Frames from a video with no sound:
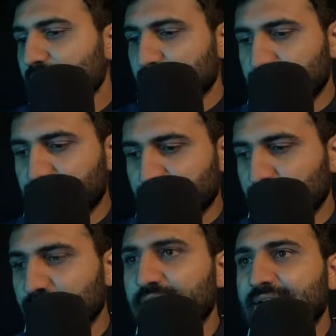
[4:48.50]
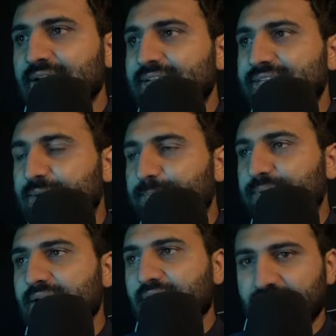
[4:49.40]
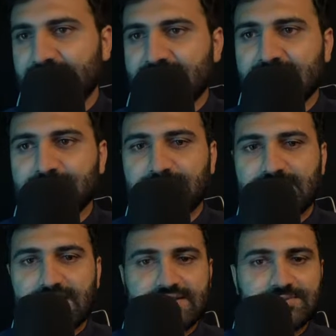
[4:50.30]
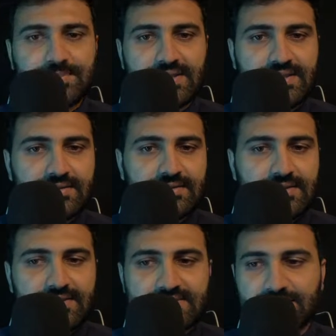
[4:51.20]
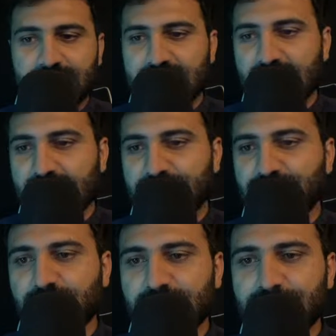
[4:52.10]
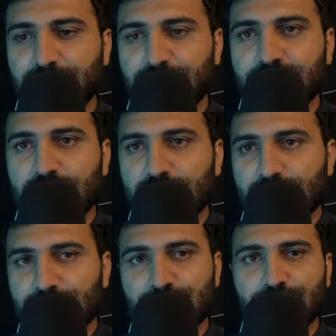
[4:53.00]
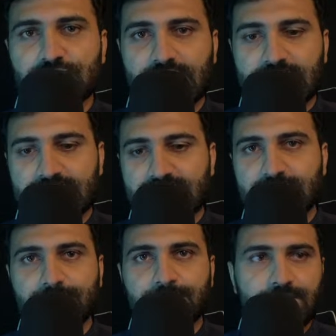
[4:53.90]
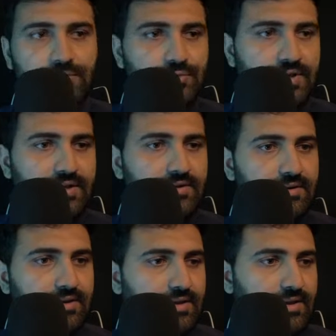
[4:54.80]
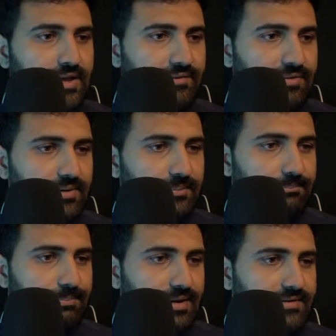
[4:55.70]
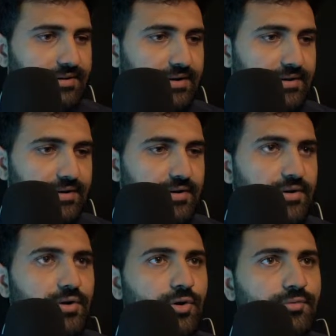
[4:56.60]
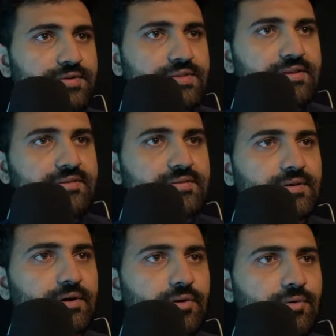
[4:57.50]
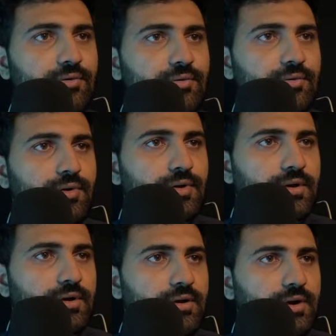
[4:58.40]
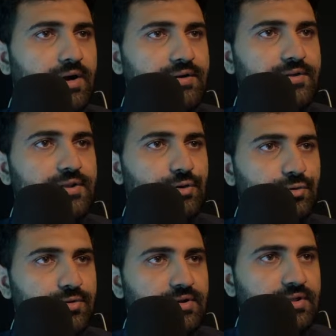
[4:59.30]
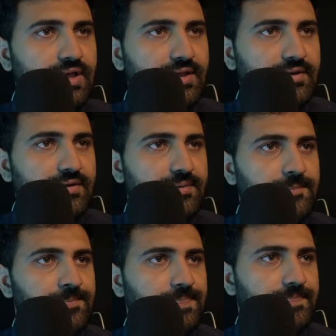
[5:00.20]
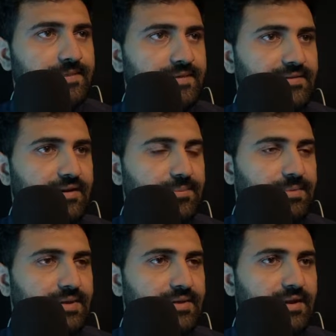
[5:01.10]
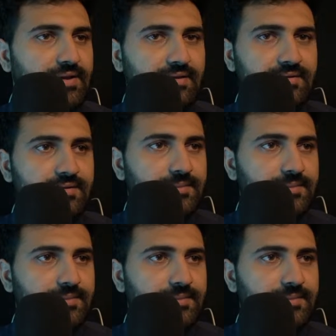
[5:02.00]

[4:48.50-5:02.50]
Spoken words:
before jumping ahead, let me explain something at whiteboard so that you can have a better idea of the things how under the hood, like these are being handled.